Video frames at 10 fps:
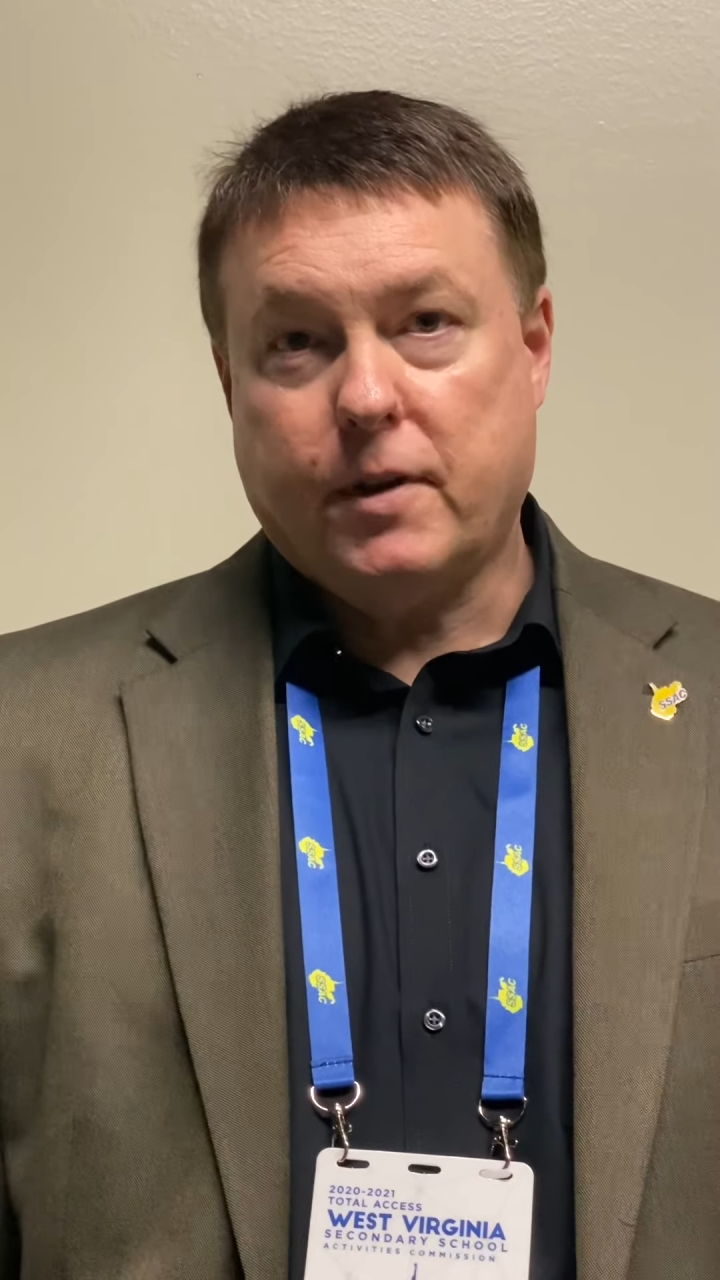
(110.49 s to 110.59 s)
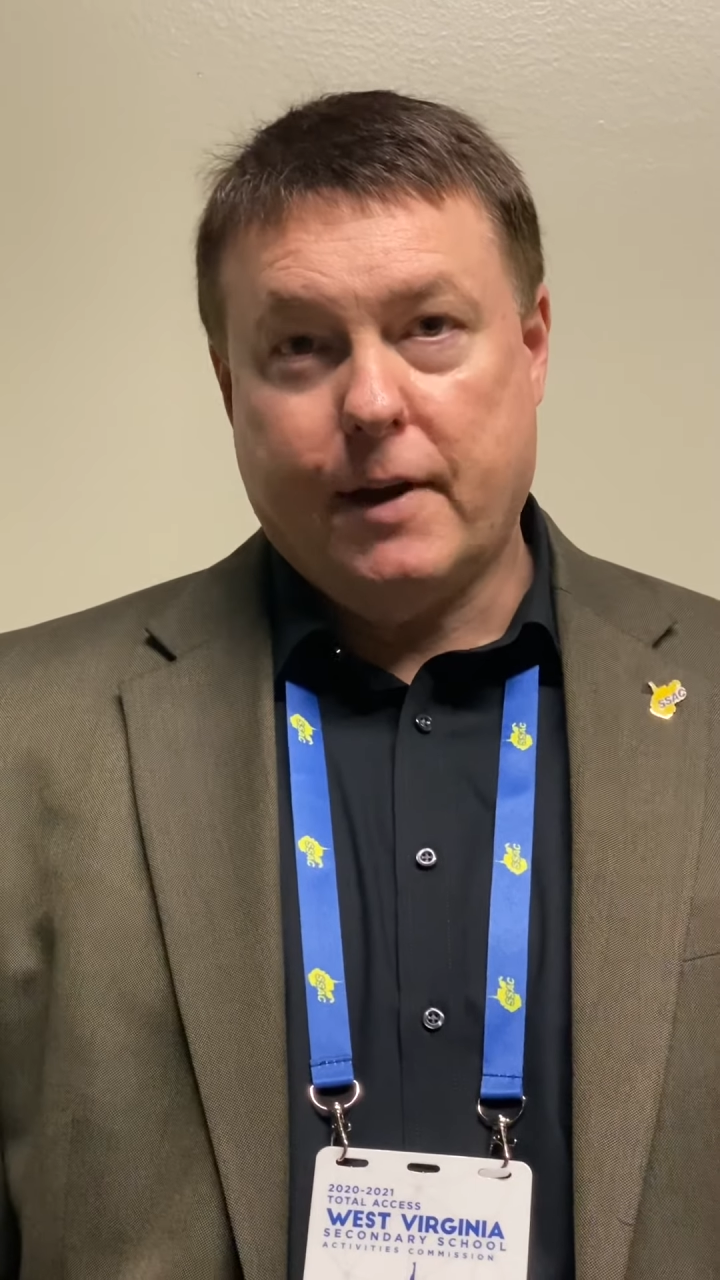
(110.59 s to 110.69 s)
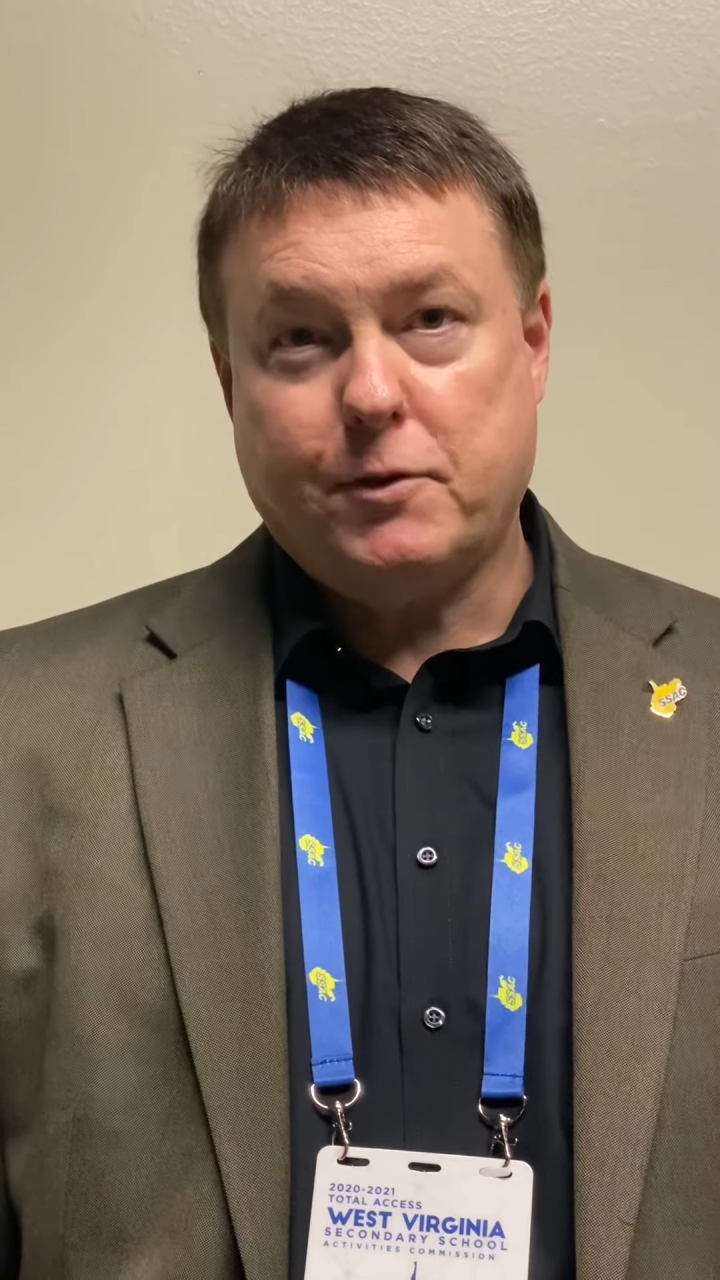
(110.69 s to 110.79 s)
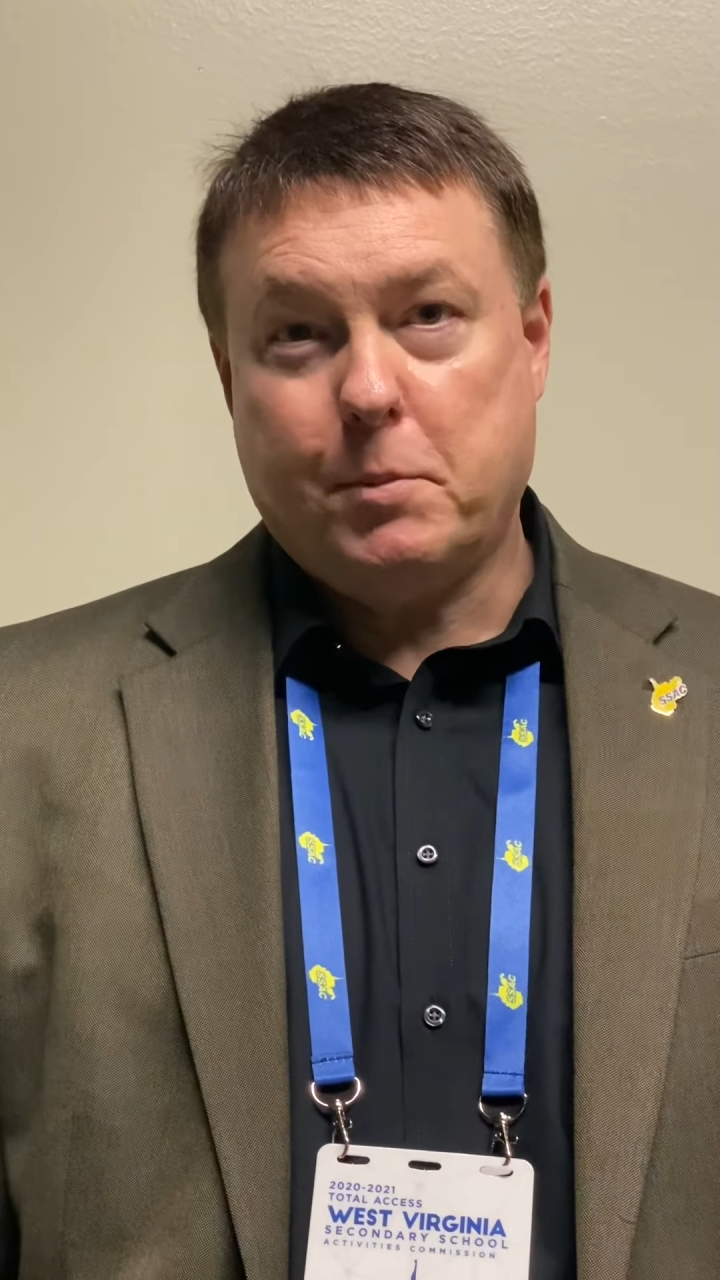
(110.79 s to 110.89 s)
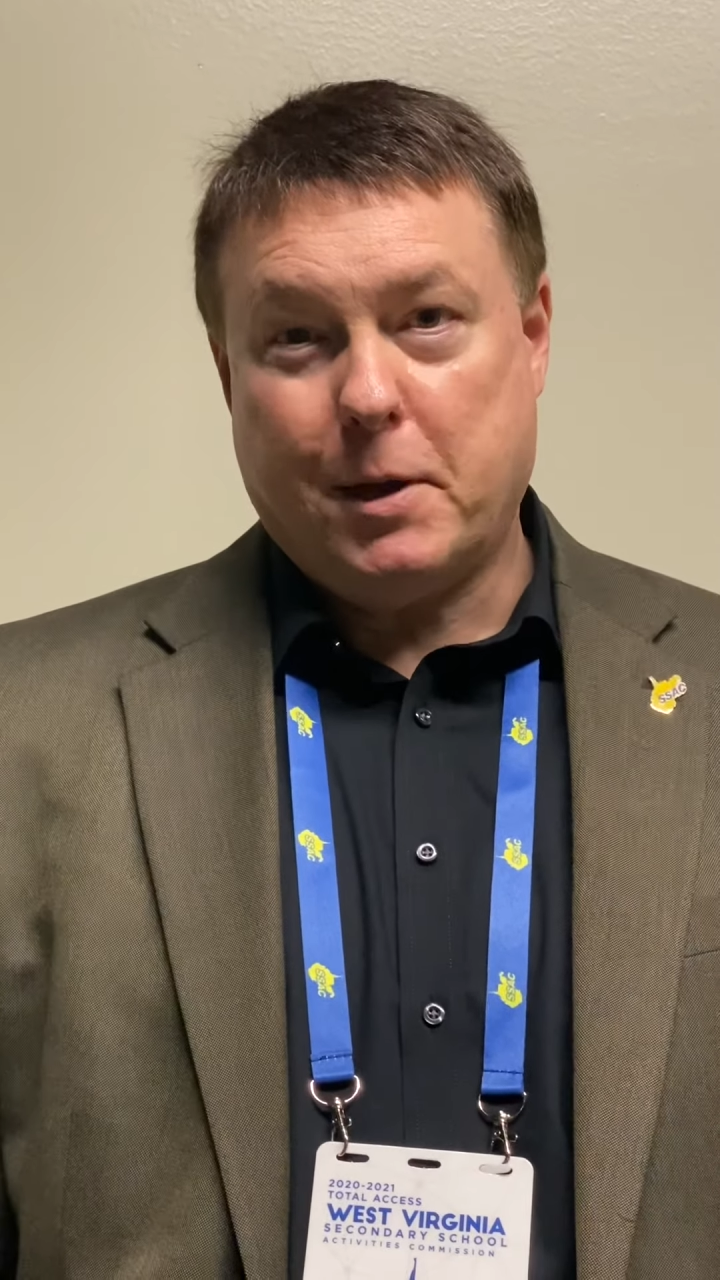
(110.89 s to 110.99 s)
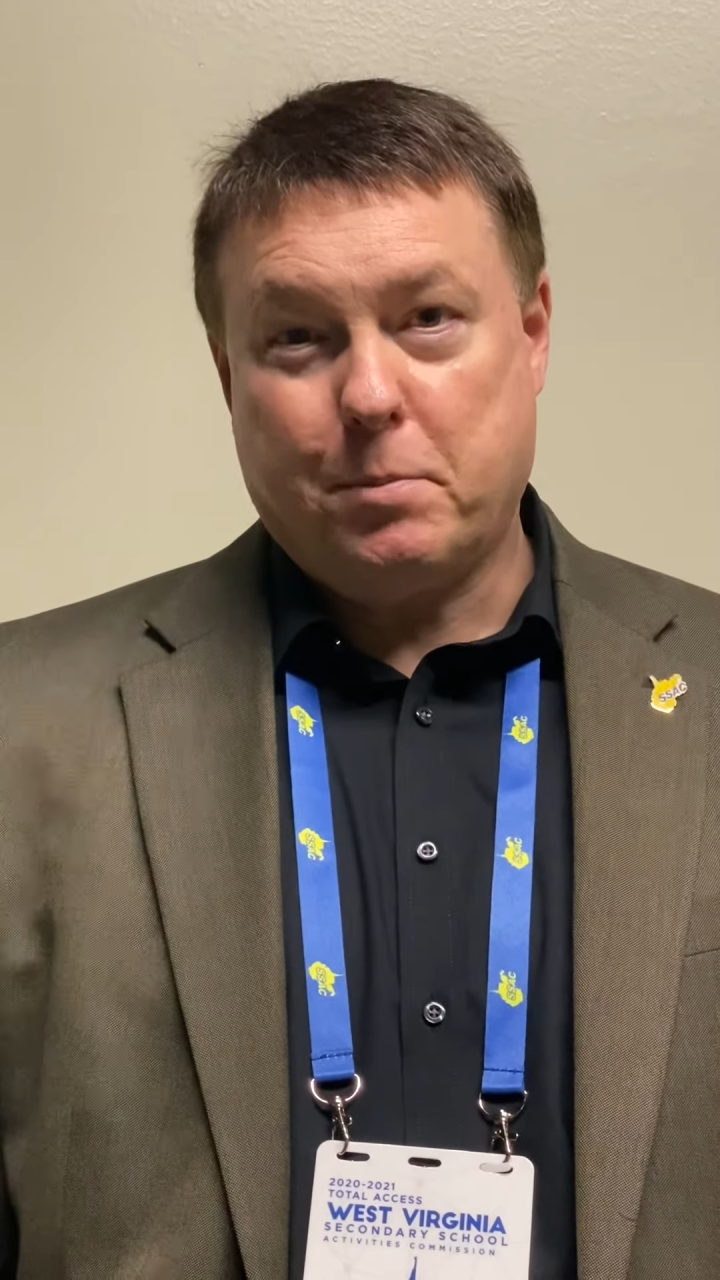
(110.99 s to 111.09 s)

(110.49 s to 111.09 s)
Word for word: have to make